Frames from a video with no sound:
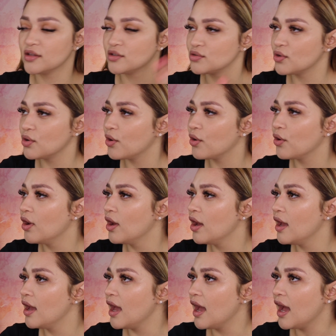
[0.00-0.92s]
So
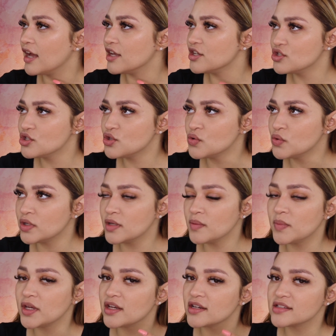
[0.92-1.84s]
I'm just doing
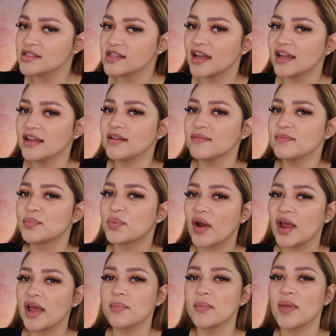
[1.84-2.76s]
it because I
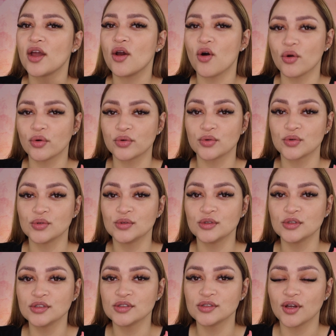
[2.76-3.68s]
break my own
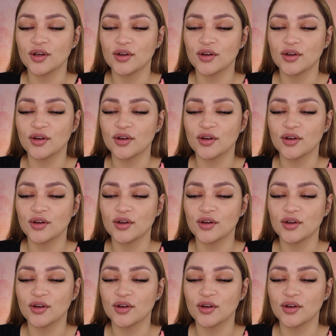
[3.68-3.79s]
rules